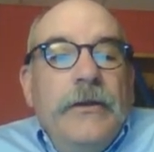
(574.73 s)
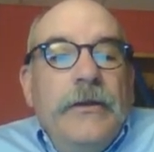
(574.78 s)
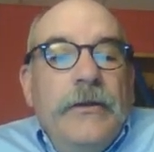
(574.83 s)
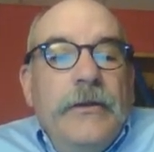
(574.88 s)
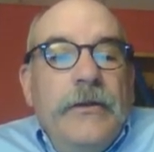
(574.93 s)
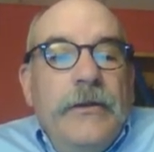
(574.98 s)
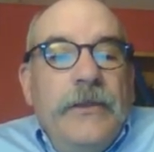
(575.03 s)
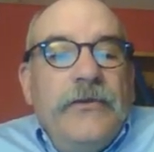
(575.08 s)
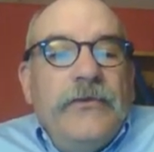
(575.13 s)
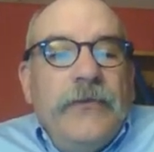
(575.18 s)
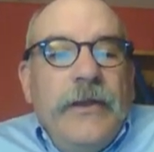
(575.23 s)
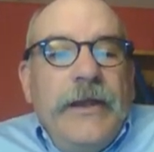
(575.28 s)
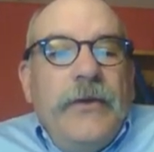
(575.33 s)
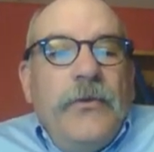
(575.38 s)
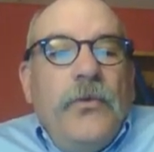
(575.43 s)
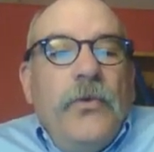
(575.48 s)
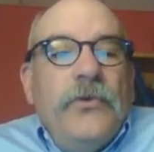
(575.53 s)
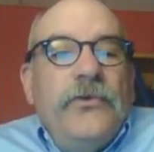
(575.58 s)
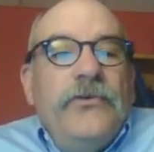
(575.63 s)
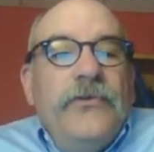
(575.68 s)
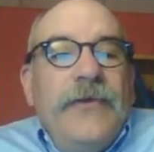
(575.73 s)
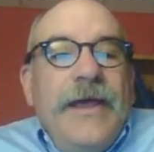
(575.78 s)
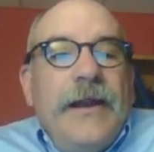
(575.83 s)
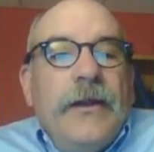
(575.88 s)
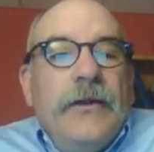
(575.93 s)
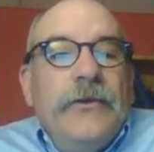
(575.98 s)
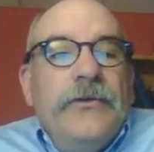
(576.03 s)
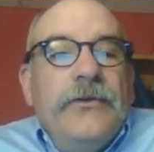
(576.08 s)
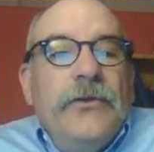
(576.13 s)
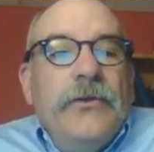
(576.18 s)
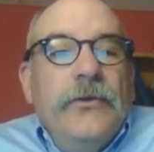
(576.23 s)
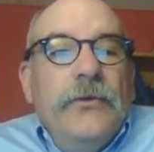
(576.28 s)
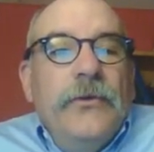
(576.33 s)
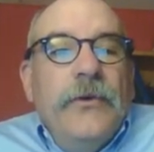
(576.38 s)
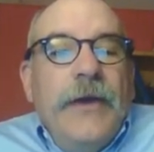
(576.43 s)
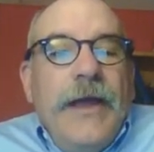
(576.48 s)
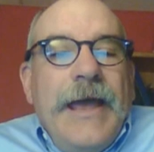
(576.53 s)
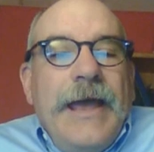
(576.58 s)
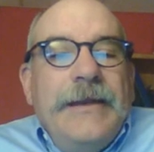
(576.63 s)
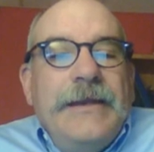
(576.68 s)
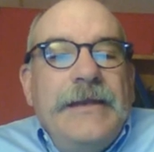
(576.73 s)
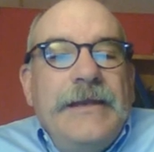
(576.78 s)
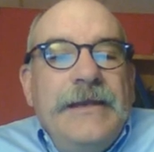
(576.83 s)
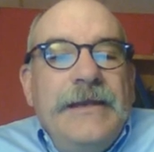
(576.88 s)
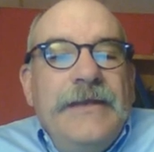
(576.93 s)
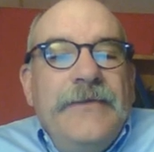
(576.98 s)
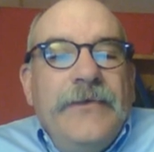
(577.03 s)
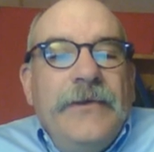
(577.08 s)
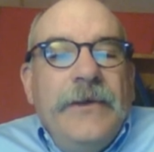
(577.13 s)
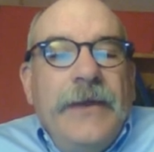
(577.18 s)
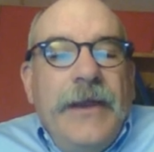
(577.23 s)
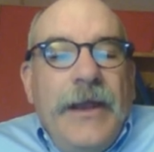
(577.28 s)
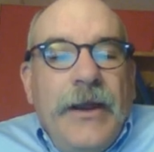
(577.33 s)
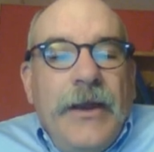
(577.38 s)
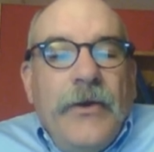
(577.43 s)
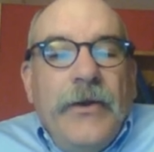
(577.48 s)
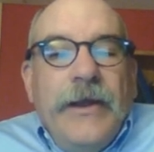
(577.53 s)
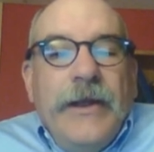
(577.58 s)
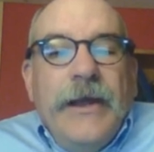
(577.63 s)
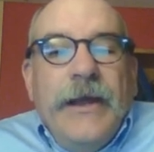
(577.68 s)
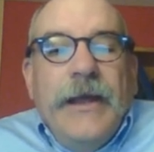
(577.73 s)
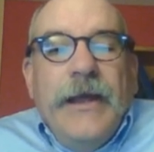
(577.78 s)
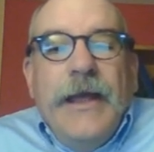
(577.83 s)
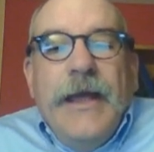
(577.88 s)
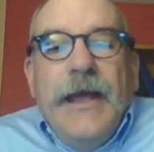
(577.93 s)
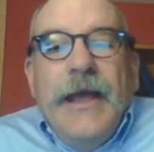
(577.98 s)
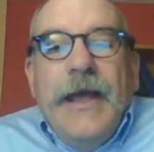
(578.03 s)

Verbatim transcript: this lake will settle to an even area.